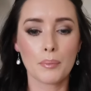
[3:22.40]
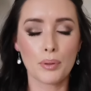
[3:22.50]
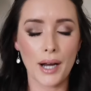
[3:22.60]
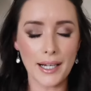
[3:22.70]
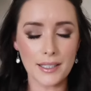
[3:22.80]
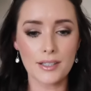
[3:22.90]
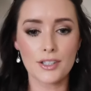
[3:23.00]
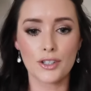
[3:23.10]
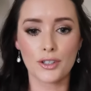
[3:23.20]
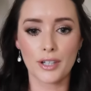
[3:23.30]

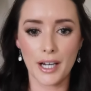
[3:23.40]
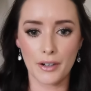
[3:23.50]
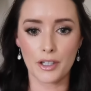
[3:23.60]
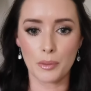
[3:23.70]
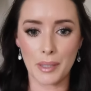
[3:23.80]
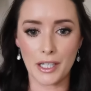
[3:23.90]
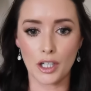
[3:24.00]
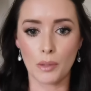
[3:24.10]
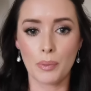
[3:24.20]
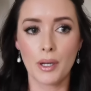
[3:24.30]
Practice your hair and your
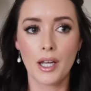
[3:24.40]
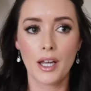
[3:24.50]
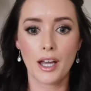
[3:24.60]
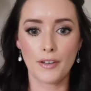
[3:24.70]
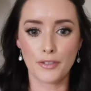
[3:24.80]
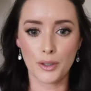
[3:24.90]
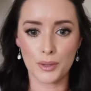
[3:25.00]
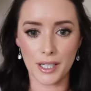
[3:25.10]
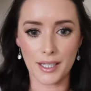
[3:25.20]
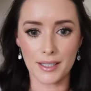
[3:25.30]
makeup a few
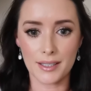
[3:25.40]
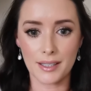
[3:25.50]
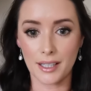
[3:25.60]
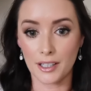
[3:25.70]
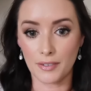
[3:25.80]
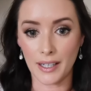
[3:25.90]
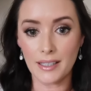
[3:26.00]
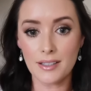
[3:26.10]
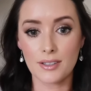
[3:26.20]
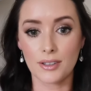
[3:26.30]
days in
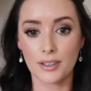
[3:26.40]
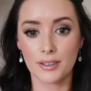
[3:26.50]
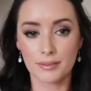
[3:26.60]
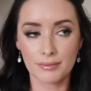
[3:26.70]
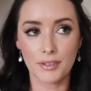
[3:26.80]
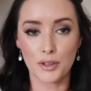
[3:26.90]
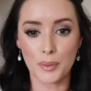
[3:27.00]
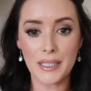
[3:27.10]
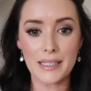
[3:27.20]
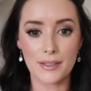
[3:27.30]
advance, or a few
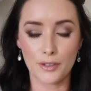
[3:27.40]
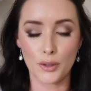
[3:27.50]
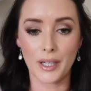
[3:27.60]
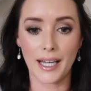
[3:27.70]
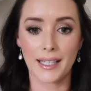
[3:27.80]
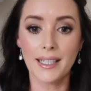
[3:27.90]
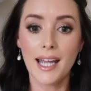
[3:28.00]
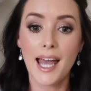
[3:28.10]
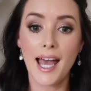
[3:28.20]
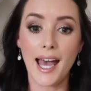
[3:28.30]
weeks if you can,
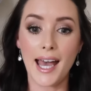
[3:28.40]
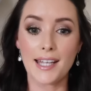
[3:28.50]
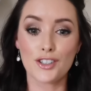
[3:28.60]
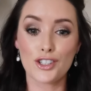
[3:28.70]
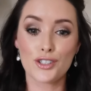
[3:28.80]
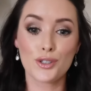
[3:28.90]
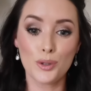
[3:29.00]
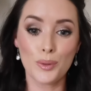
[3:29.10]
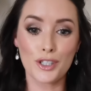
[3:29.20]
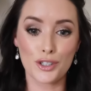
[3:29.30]
and just know
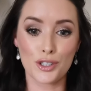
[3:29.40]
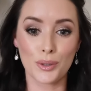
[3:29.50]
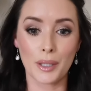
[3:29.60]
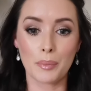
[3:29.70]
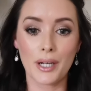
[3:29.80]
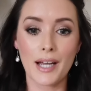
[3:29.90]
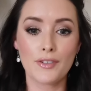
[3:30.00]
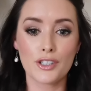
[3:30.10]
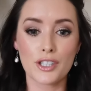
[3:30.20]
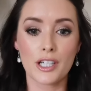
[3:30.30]
what you're doing, but
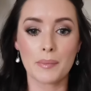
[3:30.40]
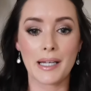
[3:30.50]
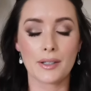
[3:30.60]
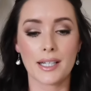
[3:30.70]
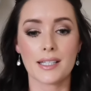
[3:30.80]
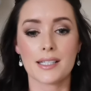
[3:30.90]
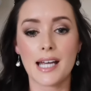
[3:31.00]
have your time allocated.